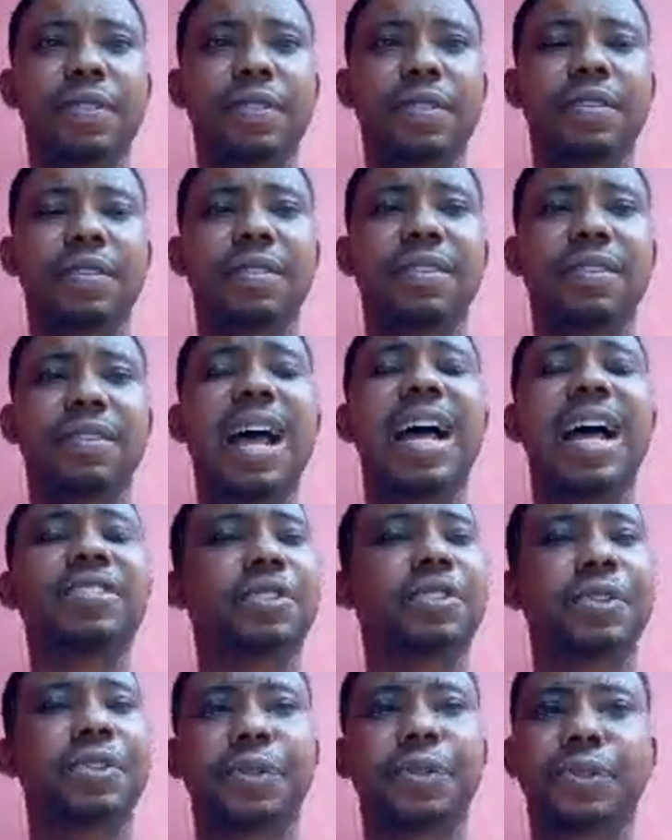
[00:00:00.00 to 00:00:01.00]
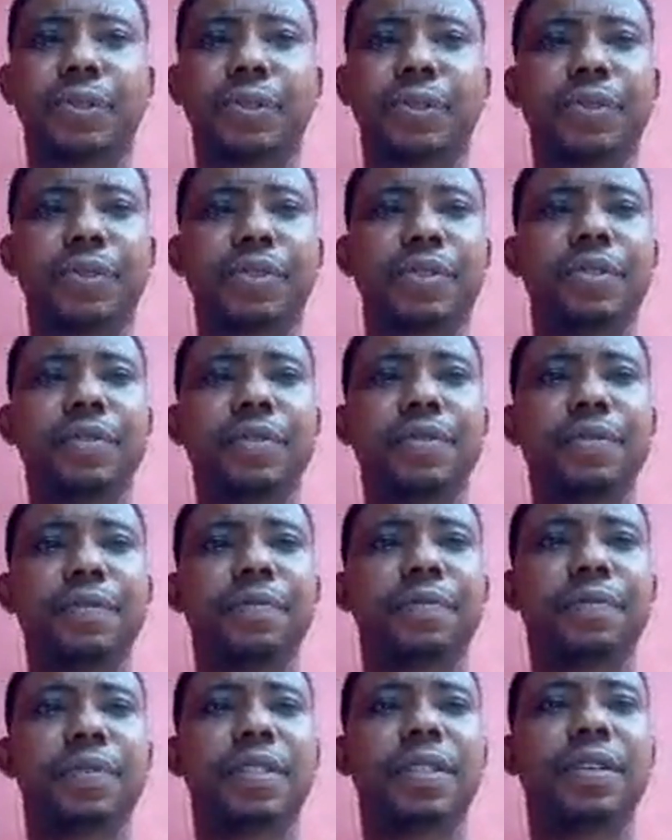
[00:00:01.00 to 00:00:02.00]
That's the truth.
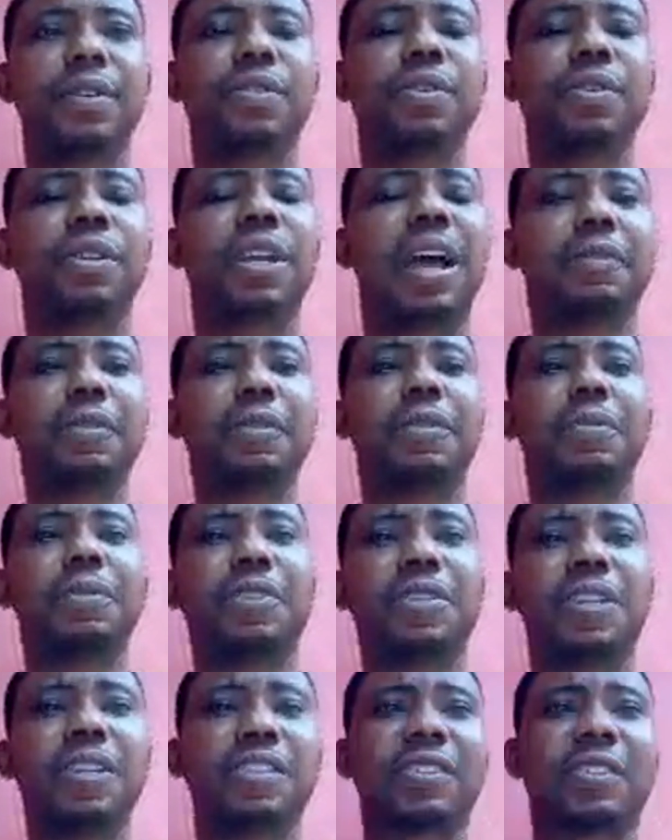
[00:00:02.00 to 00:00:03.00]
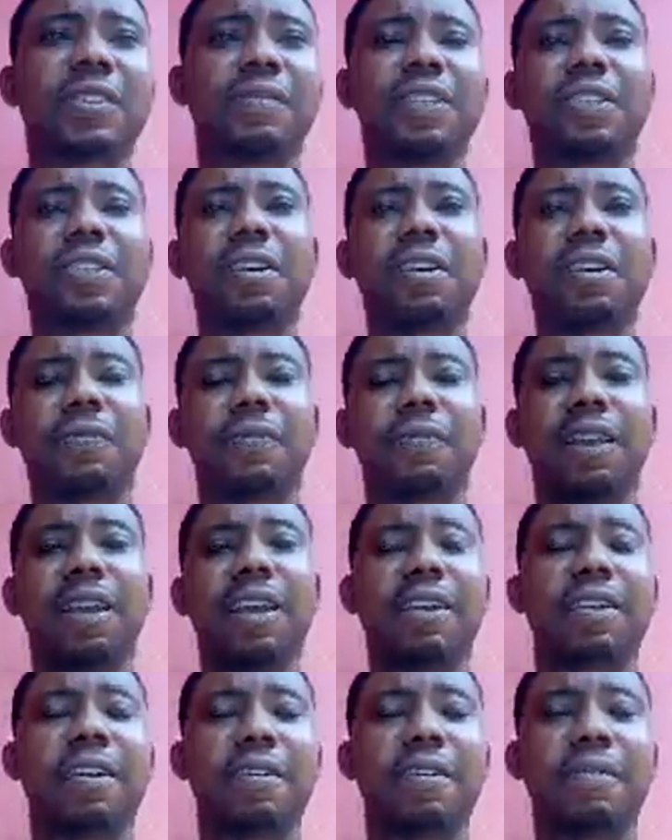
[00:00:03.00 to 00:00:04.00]
Good afternoon, Mr. Stephen
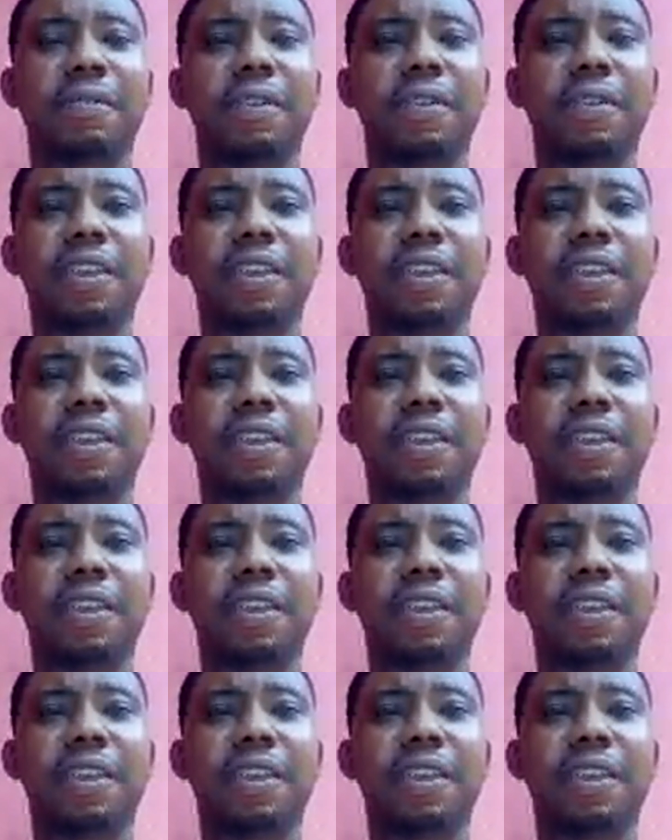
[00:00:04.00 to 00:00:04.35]
Coffee.